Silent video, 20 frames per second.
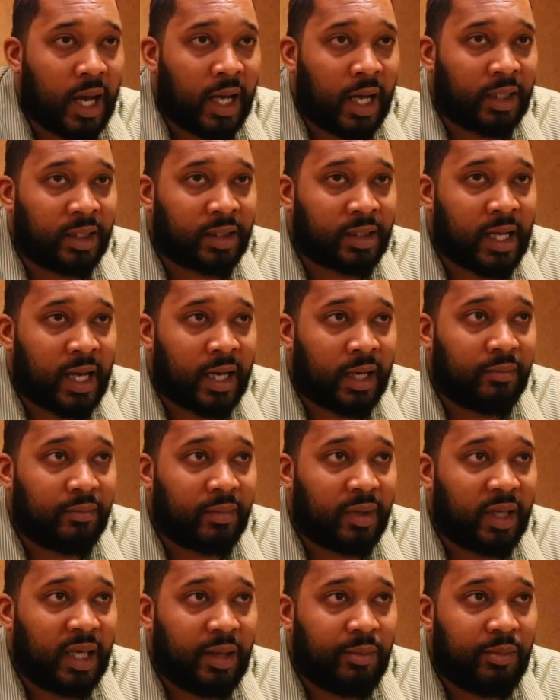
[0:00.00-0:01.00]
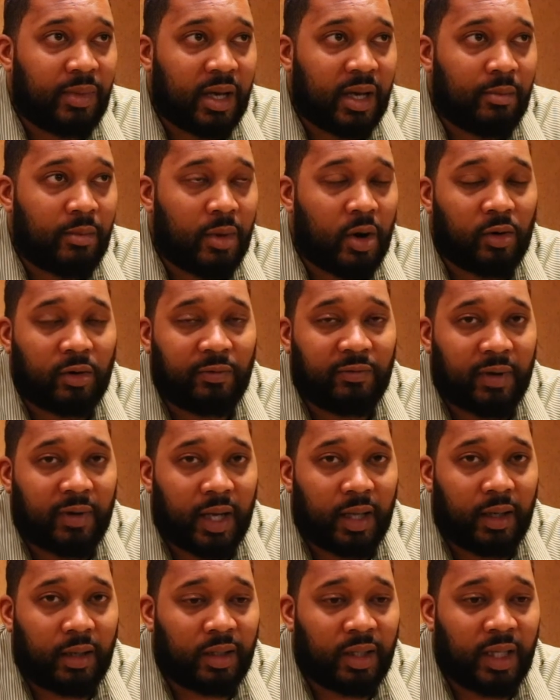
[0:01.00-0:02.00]
I just got to keep being
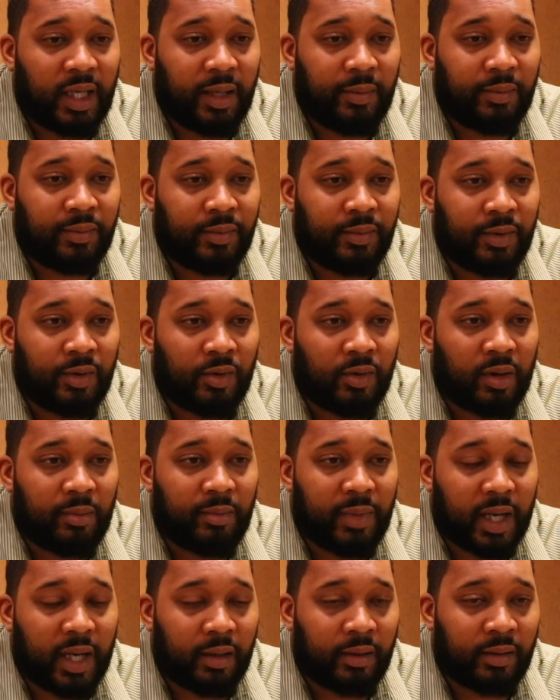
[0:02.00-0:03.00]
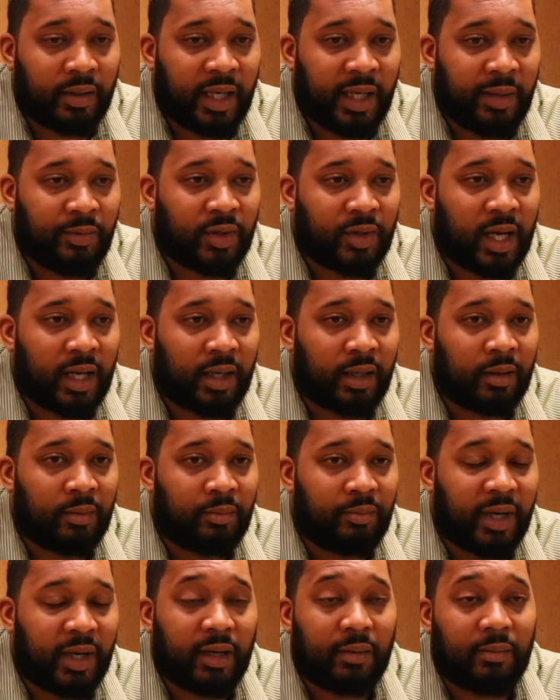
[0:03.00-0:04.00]
motivated, keep doing better, keep trying to
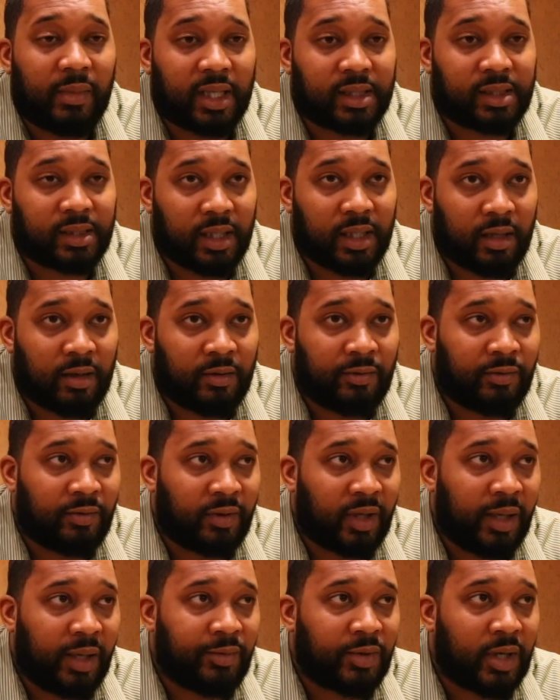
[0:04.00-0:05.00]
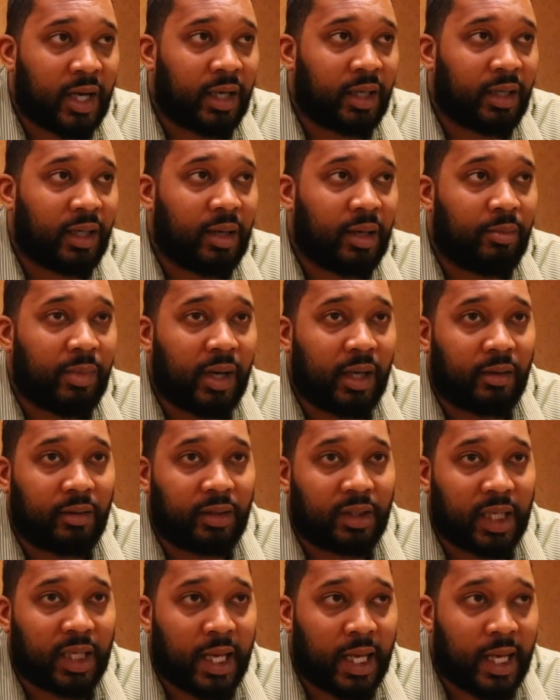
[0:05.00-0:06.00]
better myself, keep trying to get better
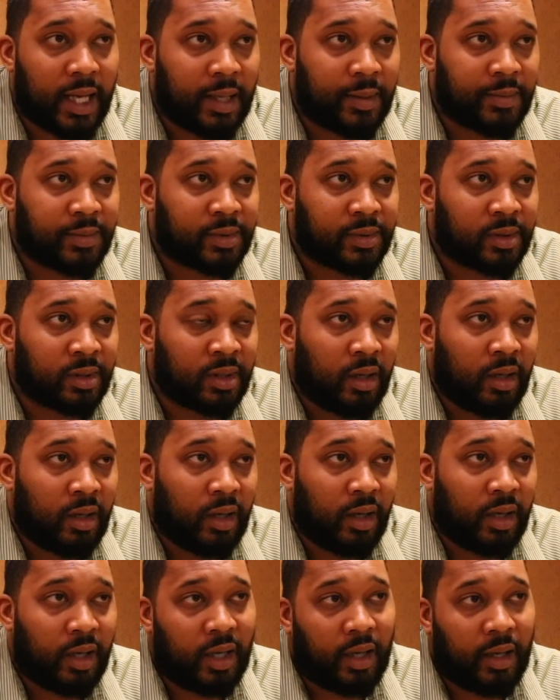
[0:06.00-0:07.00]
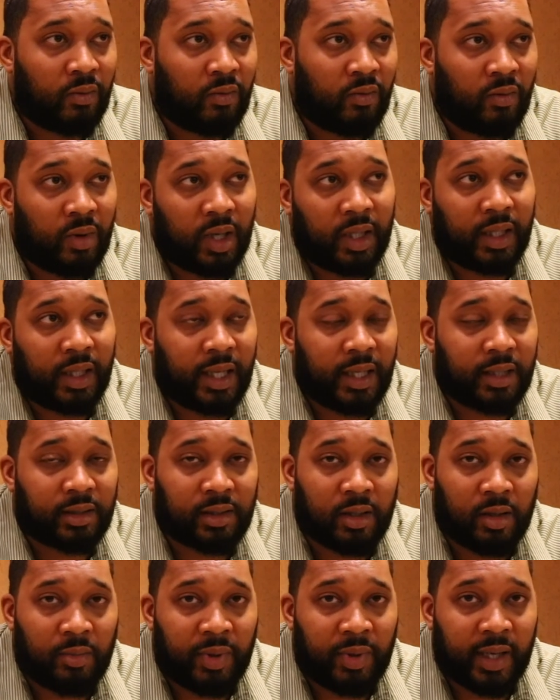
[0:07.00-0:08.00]
jobs. And one day it's
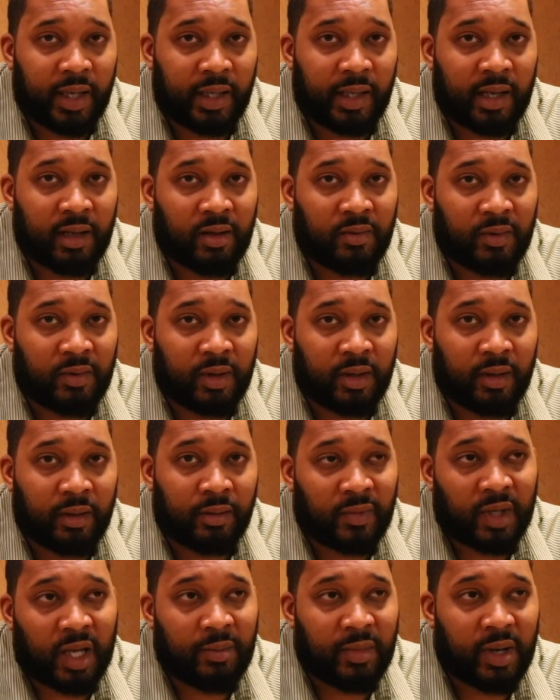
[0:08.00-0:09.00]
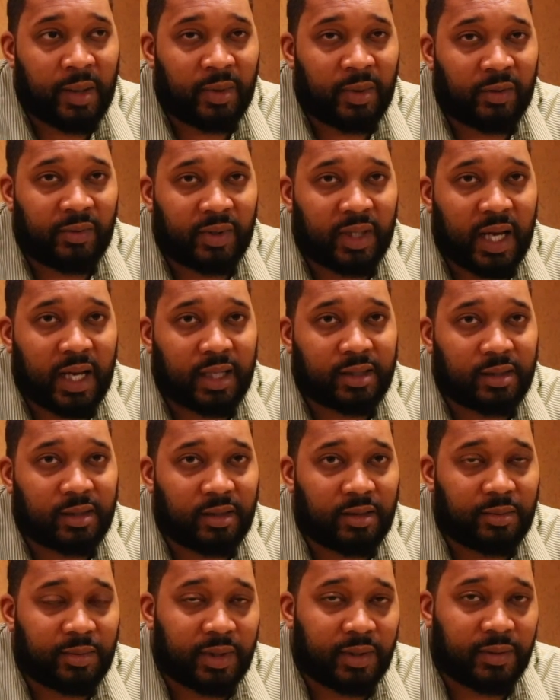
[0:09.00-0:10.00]
going to pan out where I'm able to relax a
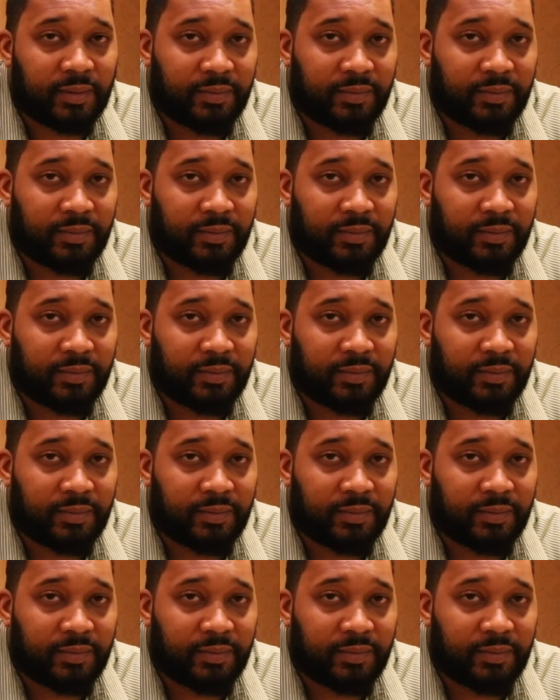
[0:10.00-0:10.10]
little bit.